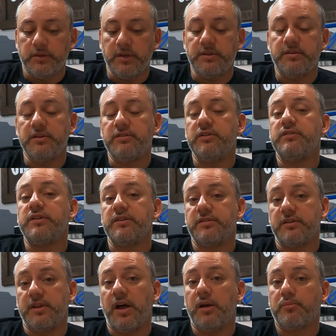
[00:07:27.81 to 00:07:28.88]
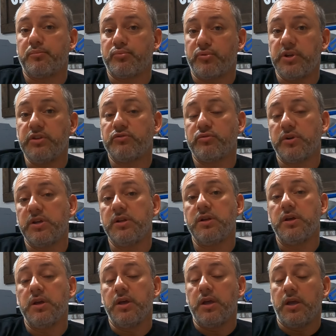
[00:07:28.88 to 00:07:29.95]
DTG takes a lot.
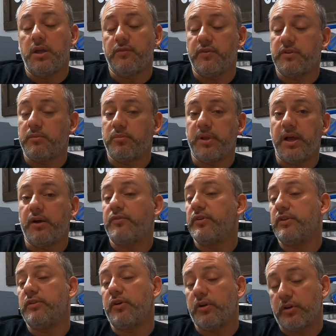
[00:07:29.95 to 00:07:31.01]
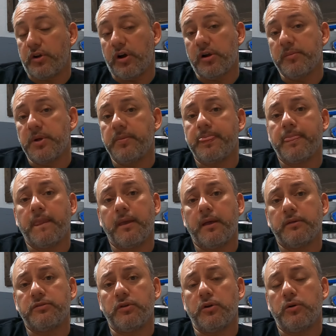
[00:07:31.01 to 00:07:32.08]
Pre-treat, if it's a dark garment.
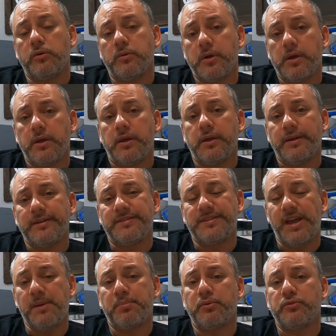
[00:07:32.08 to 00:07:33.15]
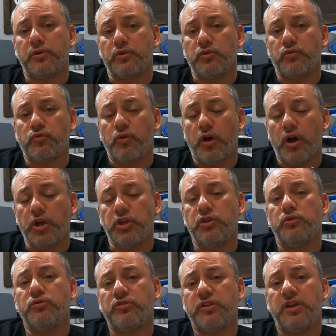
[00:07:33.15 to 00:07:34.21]
So samples are a
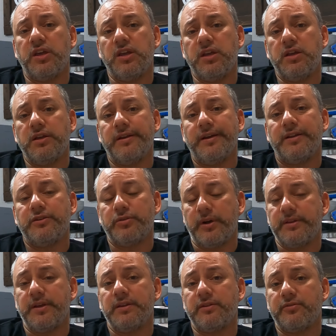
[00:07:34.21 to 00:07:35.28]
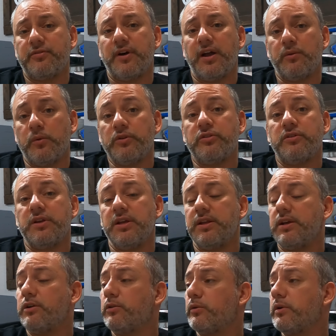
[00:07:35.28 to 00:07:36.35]
huge key to identifying what you
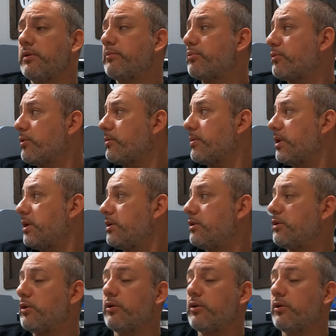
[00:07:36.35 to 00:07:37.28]
need, including embroidery.